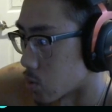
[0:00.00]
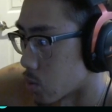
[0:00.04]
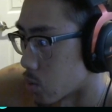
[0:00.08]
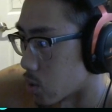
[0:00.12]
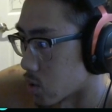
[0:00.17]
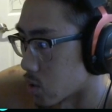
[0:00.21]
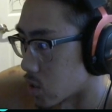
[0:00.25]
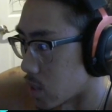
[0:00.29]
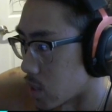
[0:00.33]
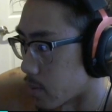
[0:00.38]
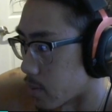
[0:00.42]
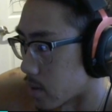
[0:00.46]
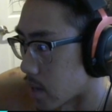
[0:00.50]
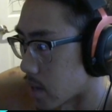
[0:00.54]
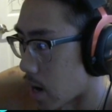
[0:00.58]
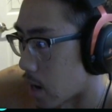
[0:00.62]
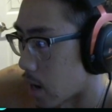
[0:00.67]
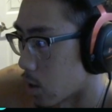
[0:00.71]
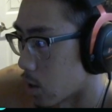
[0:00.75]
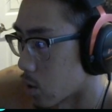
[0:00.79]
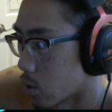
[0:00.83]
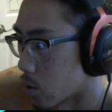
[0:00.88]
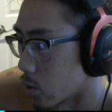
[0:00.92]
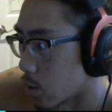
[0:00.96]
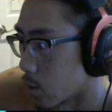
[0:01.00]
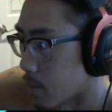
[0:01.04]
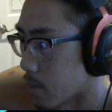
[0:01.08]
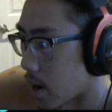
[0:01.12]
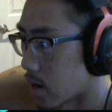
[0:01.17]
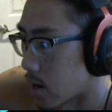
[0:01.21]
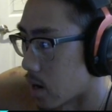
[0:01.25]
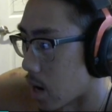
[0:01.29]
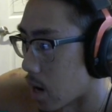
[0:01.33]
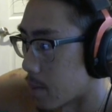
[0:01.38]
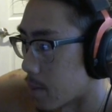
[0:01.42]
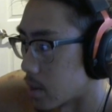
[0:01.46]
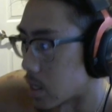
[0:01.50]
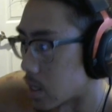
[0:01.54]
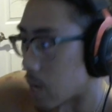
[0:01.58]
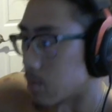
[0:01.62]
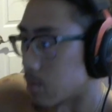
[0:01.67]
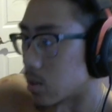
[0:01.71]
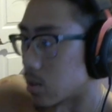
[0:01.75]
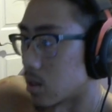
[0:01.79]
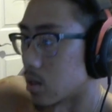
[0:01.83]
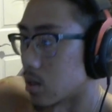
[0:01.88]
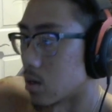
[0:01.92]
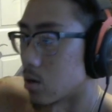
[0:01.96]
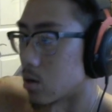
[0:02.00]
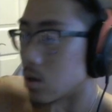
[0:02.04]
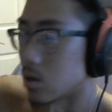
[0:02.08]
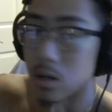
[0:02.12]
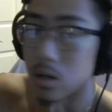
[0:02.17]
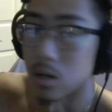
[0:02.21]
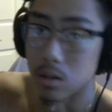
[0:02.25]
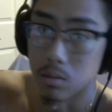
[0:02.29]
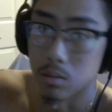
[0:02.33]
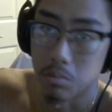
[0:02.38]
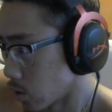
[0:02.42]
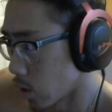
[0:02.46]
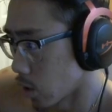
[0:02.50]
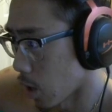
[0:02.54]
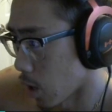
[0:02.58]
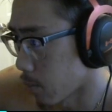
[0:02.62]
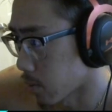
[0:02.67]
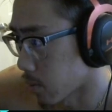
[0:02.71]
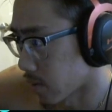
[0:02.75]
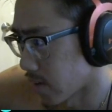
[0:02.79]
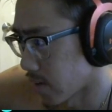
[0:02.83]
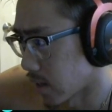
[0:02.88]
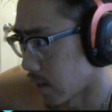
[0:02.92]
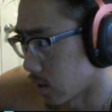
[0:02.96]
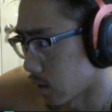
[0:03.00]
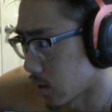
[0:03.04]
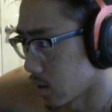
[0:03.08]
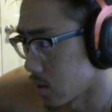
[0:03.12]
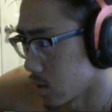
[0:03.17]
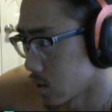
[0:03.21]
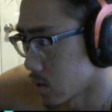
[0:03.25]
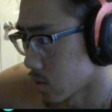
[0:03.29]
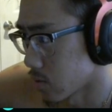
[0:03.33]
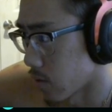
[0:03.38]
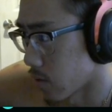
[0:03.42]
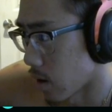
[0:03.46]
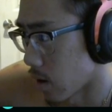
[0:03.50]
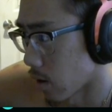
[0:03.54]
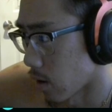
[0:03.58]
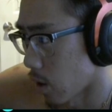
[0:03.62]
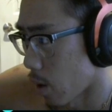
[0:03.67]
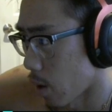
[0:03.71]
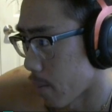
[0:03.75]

won't seem to die, or no matter how many times they are hit. To help prevent these very long